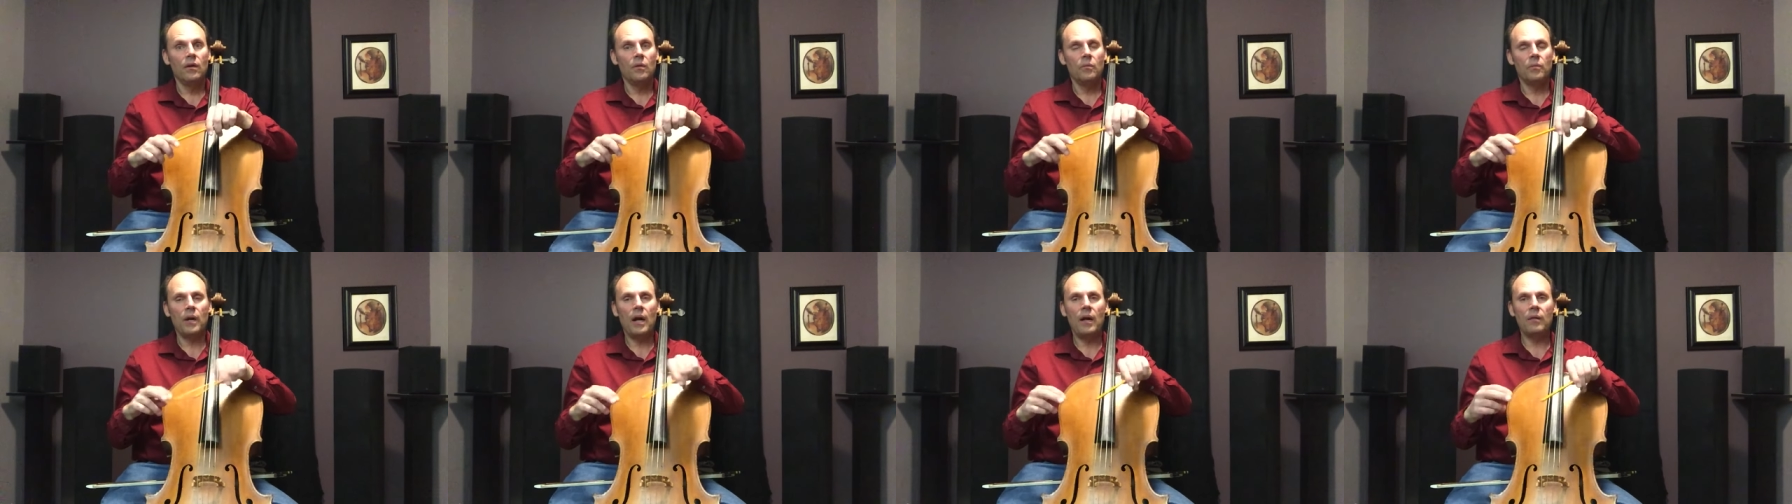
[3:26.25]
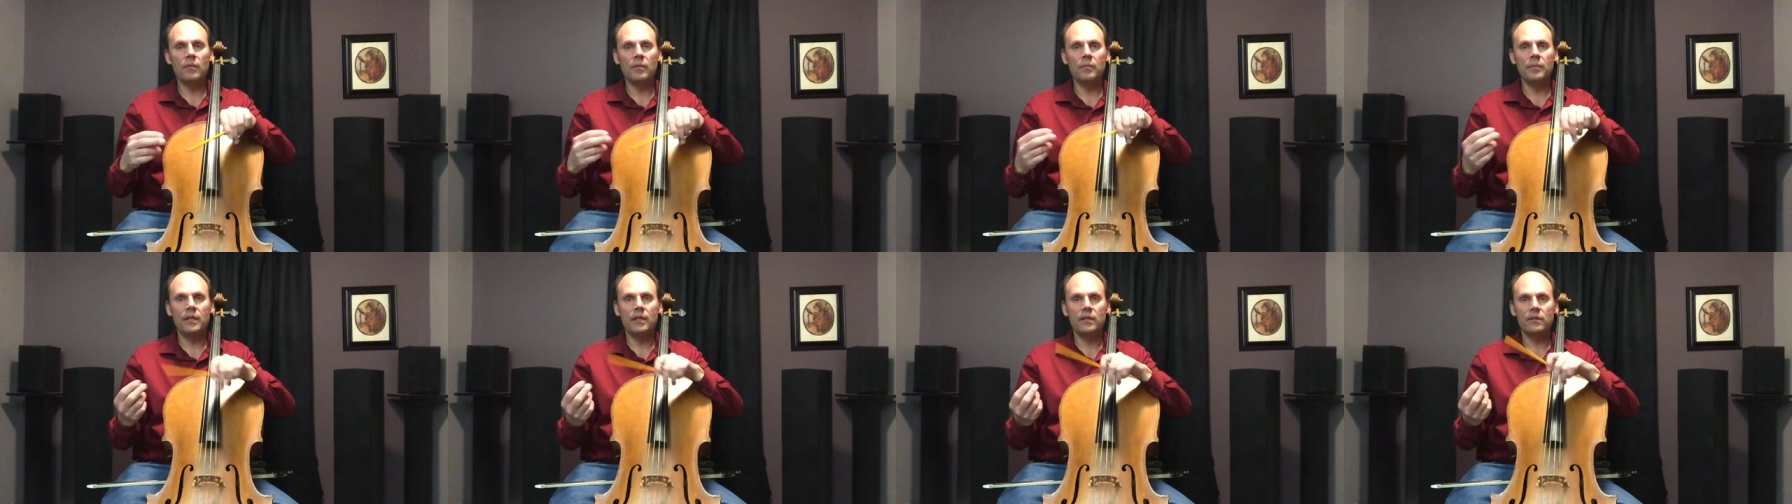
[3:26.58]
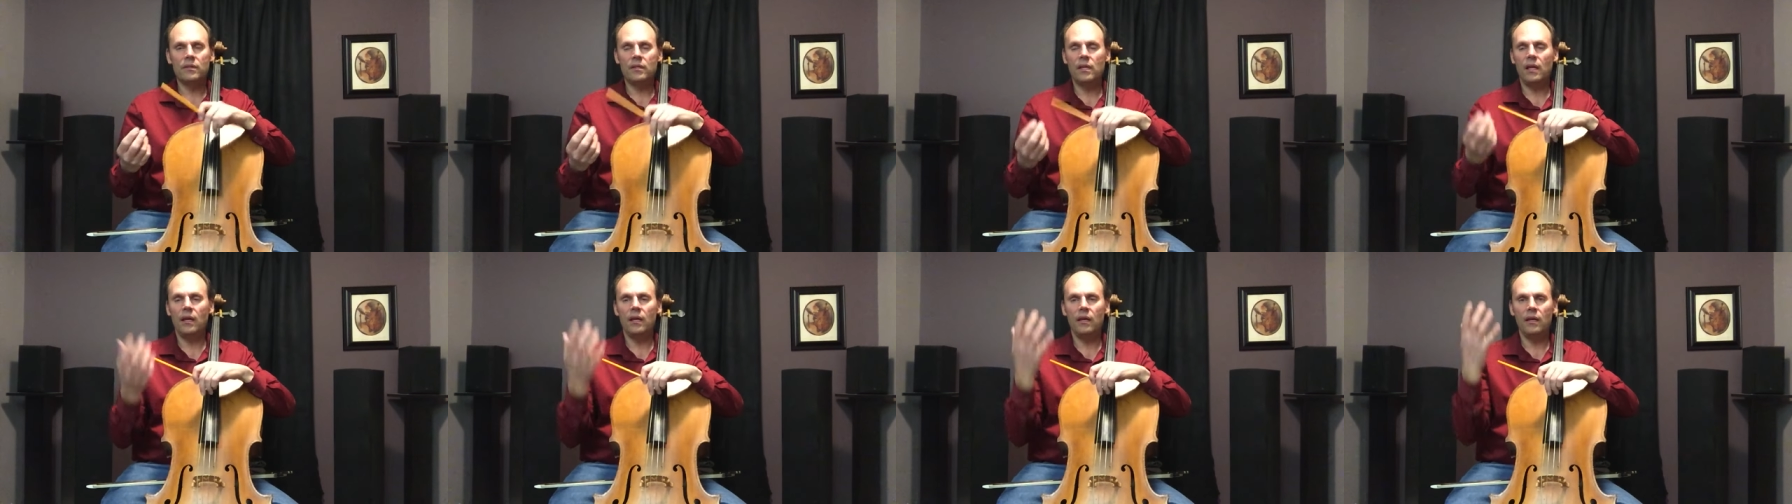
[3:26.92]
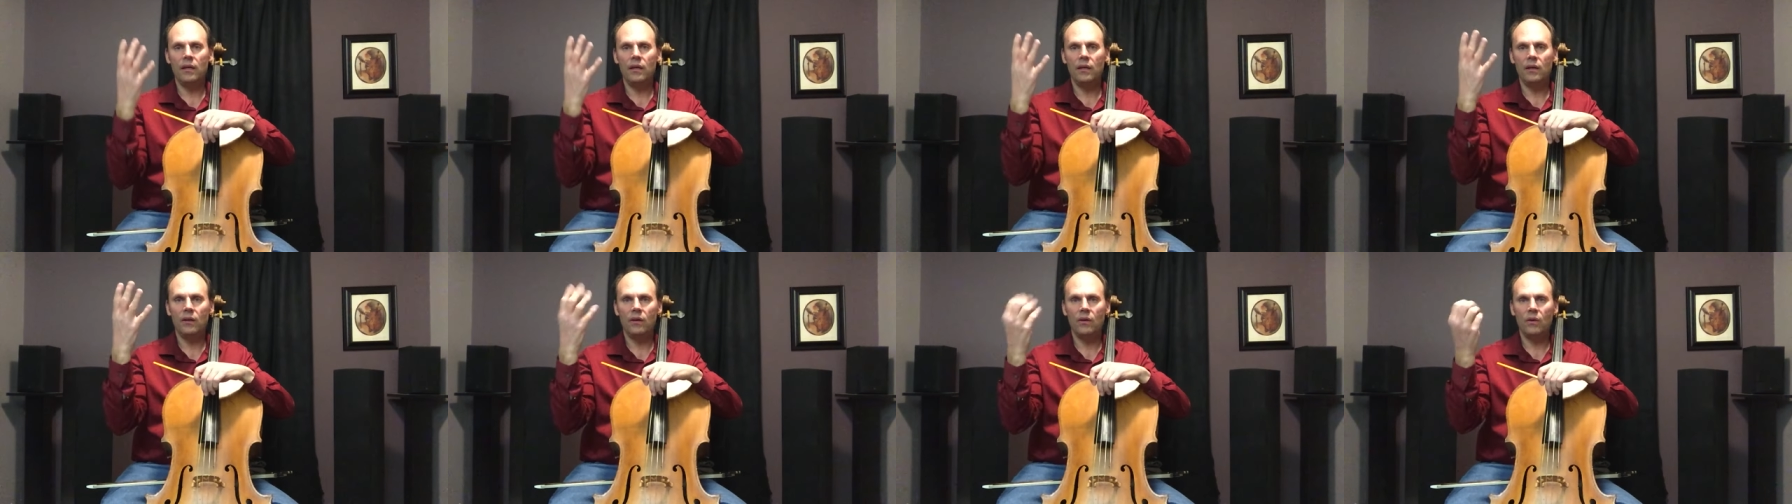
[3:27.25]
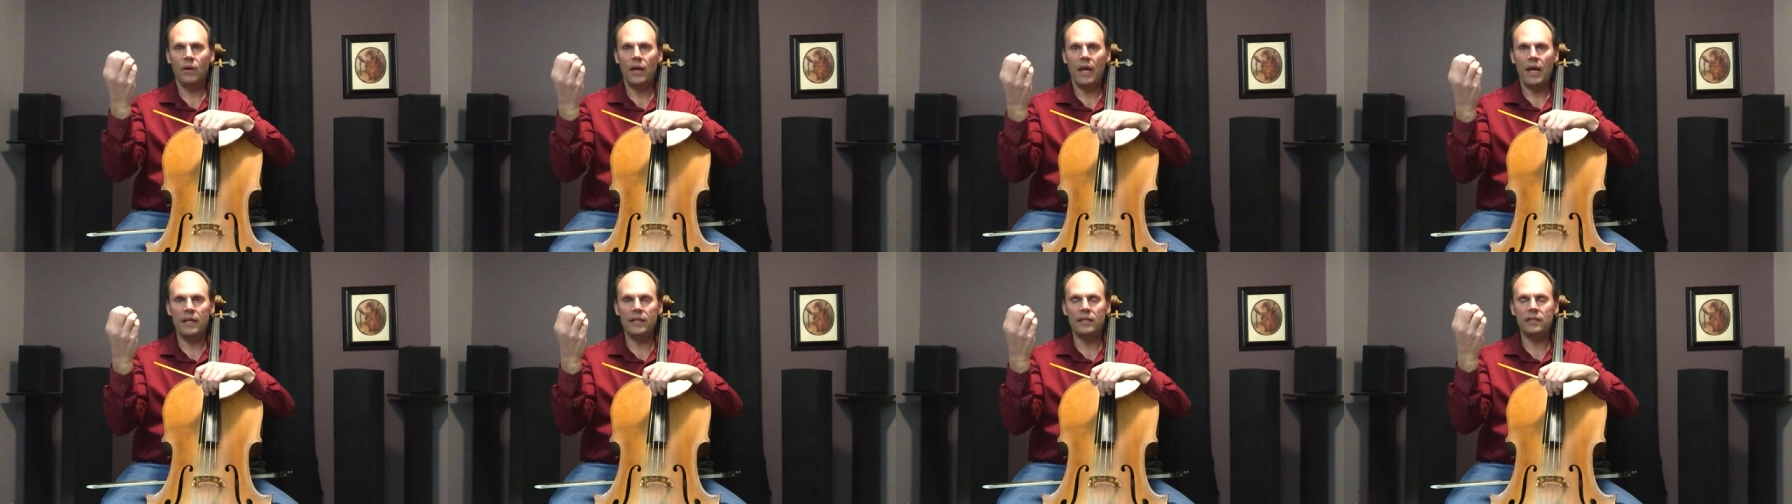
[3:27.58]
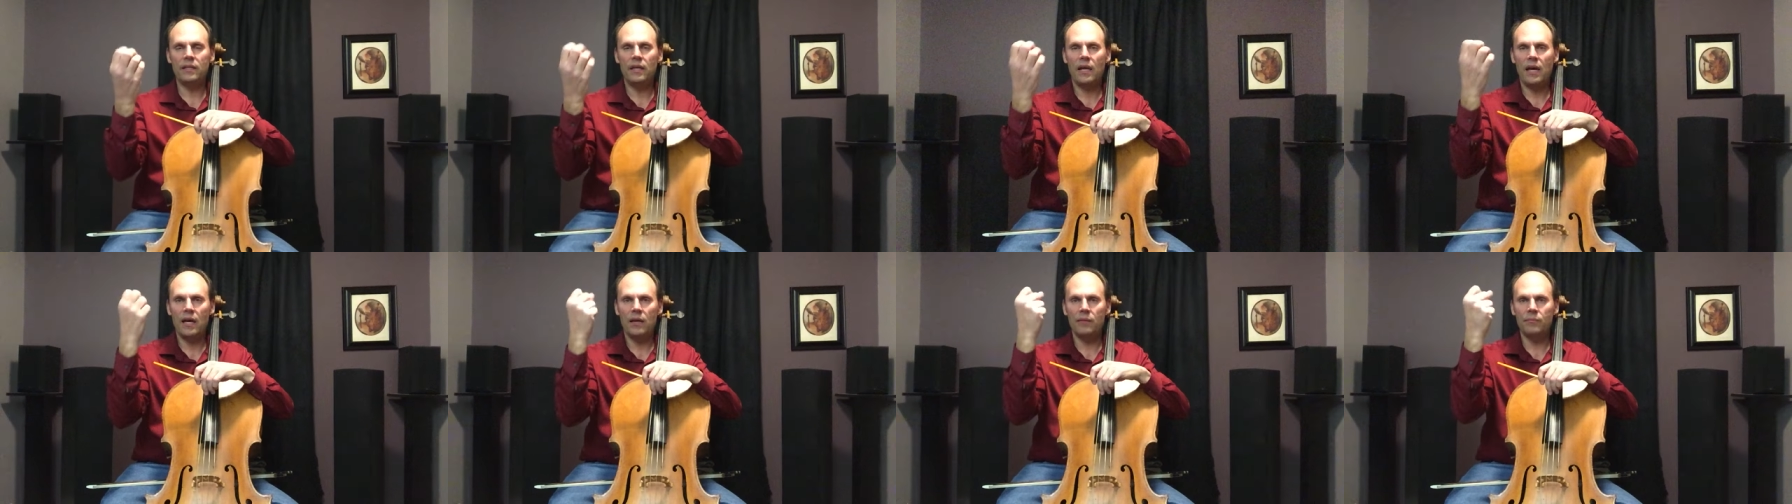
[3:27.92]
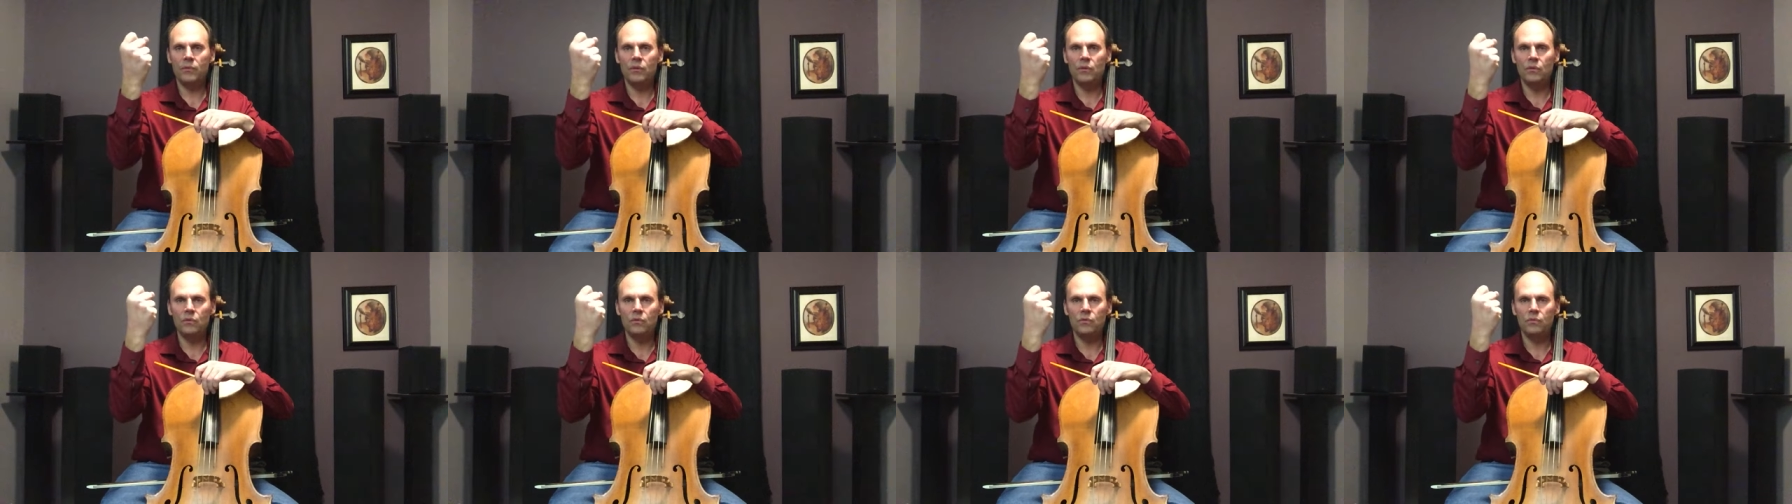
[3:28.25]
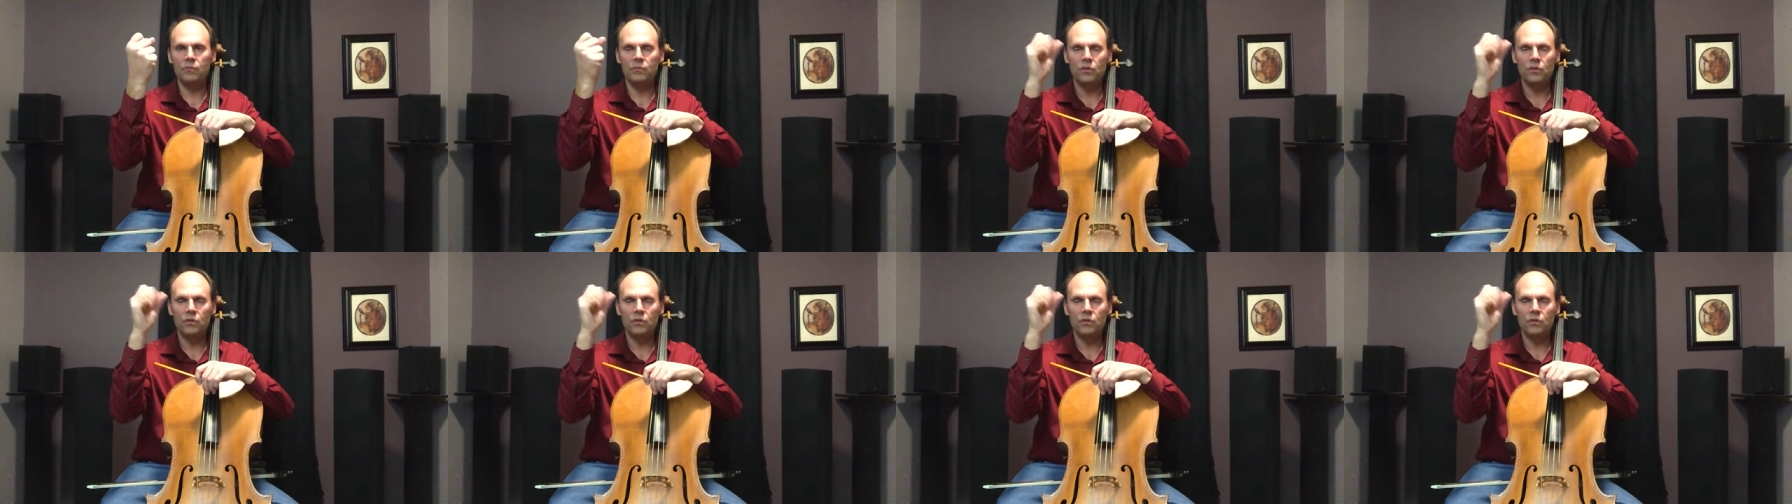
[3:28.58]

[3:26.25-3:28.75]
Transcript: problem is anytime you